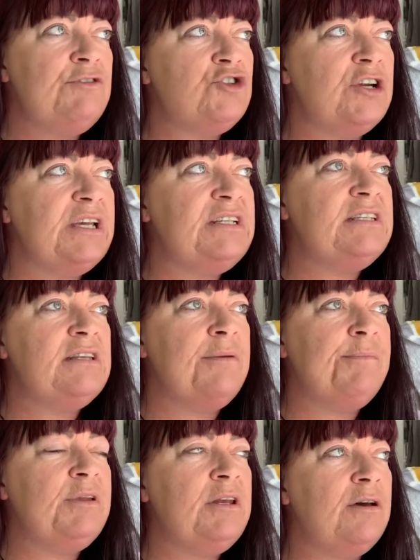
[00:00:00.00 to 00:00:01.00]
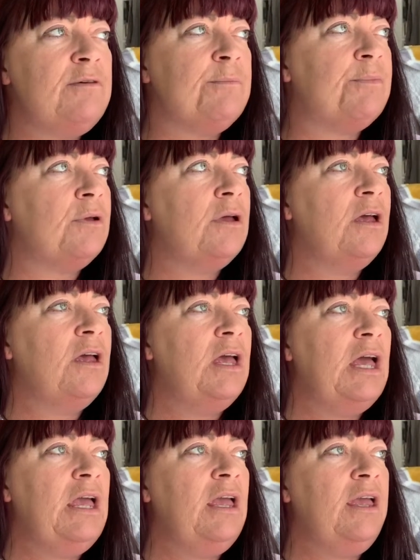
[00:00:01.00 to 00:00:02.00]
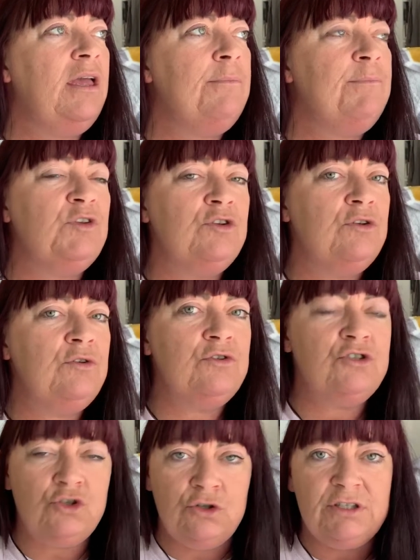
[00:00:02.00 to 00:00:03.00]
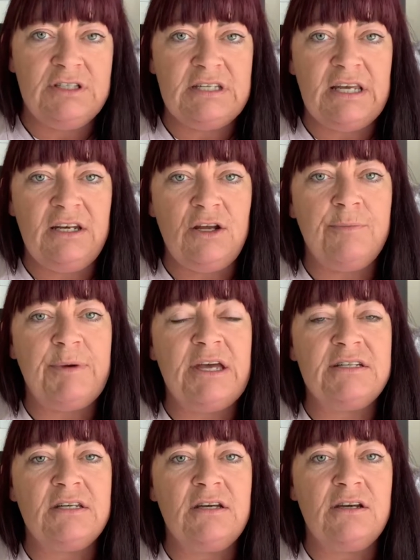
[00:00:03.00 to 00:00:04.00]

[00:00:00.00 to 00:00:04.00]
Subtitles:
Let me see. It says, can I change my mind if I join?